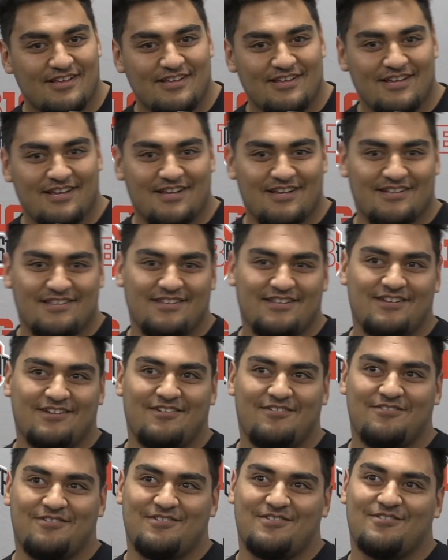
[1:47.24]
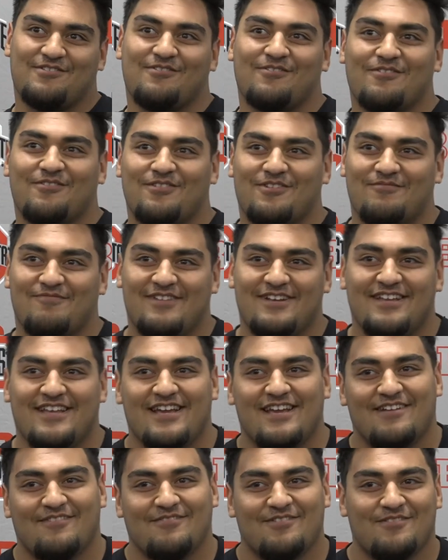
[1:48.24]
Yeah, I think always just growing up, my
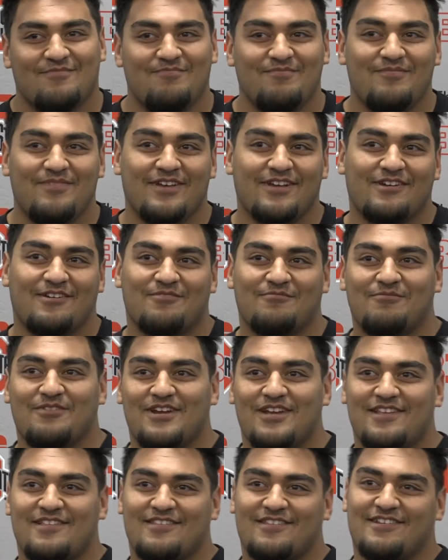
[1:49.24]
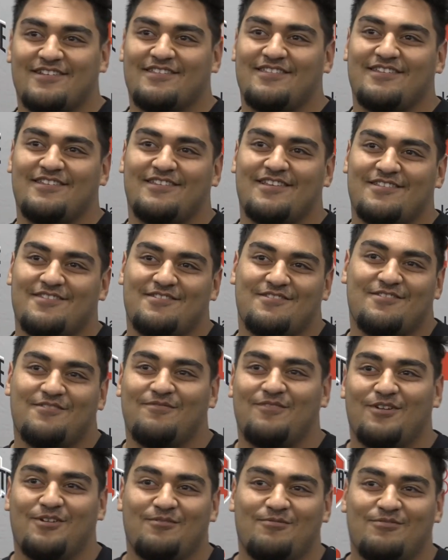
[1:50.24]
dad was big on weights, and I think that just
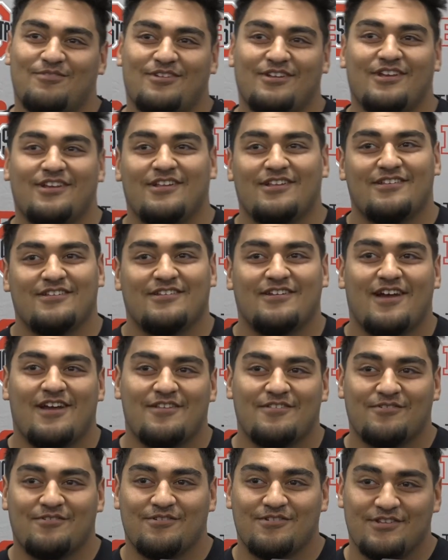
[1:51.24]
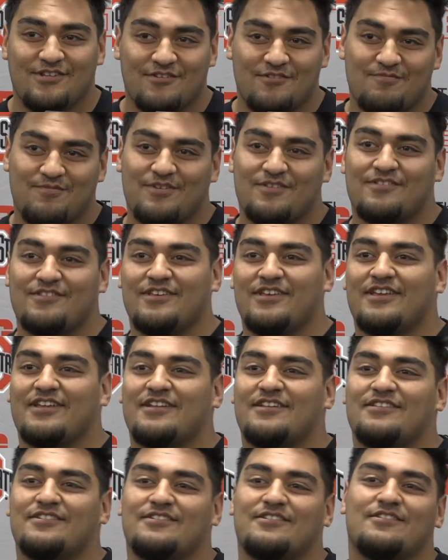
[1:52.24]
developed when getting to high school, and then especially getting
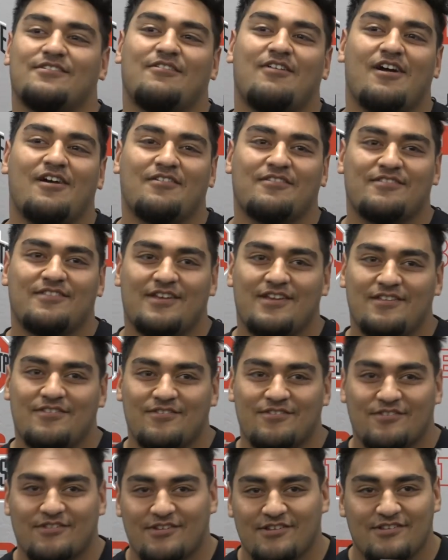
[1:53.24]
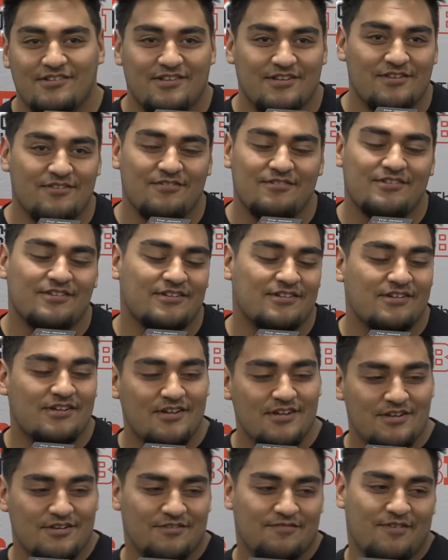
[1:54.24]
to Ohio State, just continue to
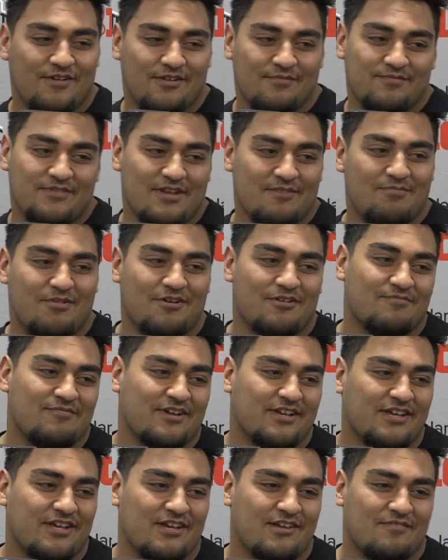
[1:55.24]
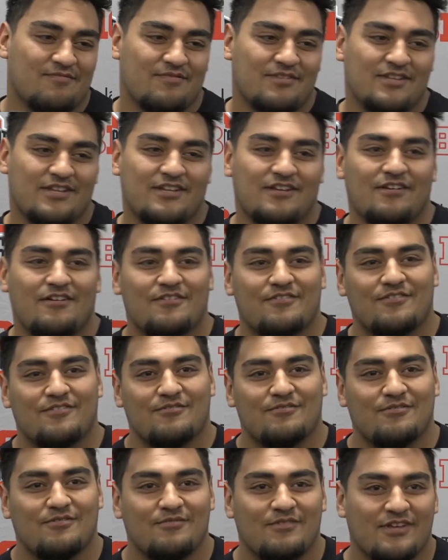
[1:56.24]
develop that part of my game, and then also
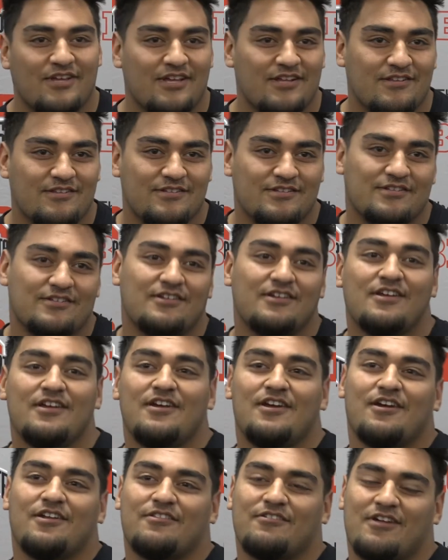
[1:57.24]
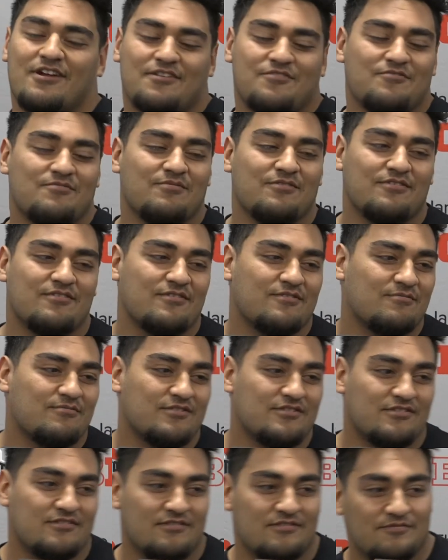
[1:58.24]
get to other attributes as
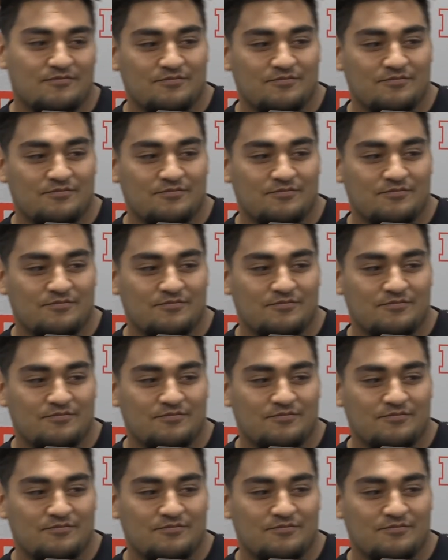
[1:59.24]
well.